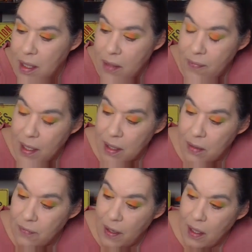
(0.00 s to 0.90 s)
if I
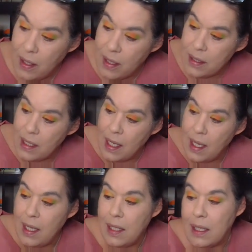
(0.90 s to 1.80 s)
could find
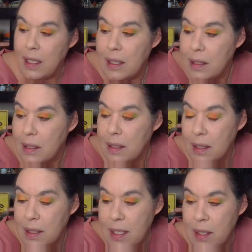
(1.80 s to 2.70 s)
any
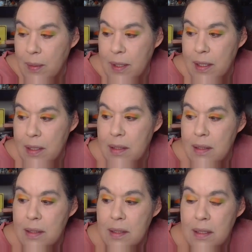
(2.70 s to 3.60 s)
liquid
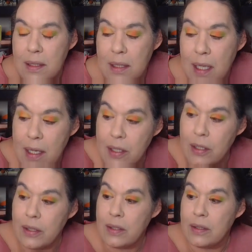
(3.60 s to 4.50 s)

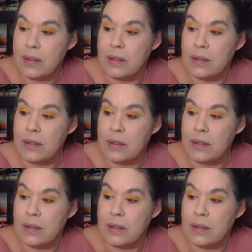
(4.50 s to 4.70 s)
liner,